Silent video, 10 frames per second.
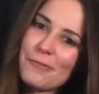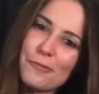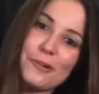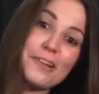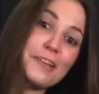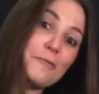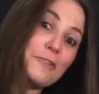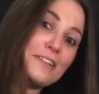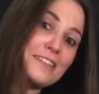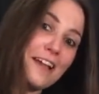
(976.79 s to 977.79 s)
And really,
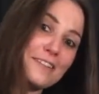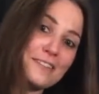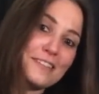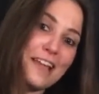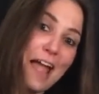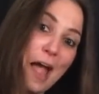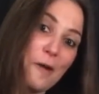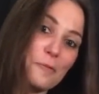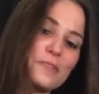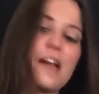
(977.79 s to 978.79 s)
really tests
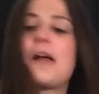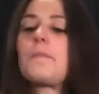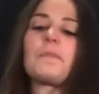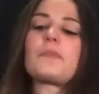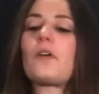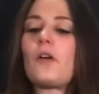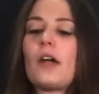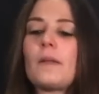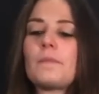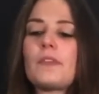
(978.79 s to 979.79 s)
our time. All
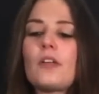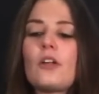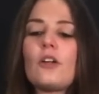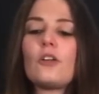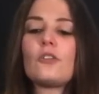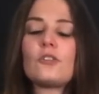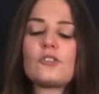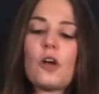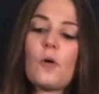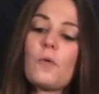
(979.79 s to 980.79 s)
right?
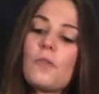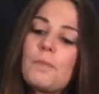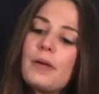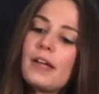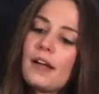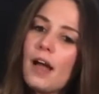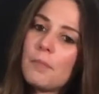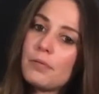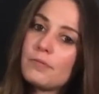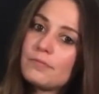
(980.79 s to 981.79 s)
So, the
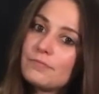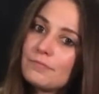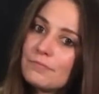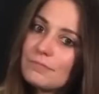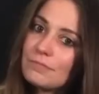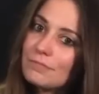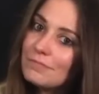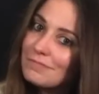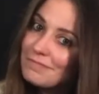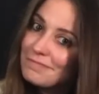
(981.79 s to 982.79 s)
pickup,
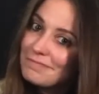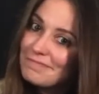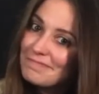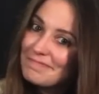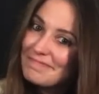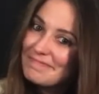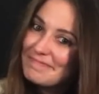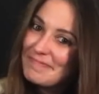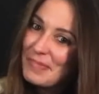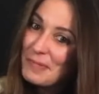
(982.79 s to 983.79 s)

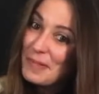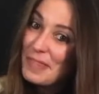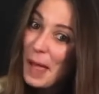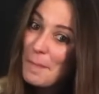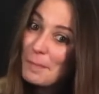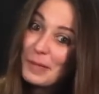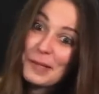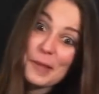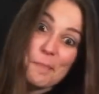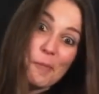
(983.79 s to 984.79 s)
that
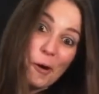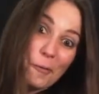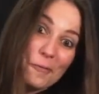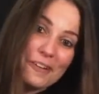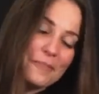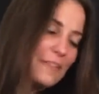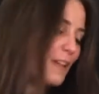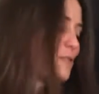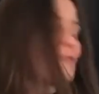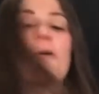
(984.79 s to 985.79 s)
bit
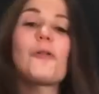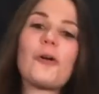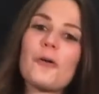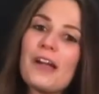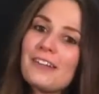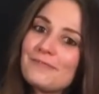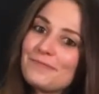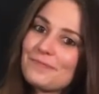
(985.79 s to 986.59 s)
solo, right?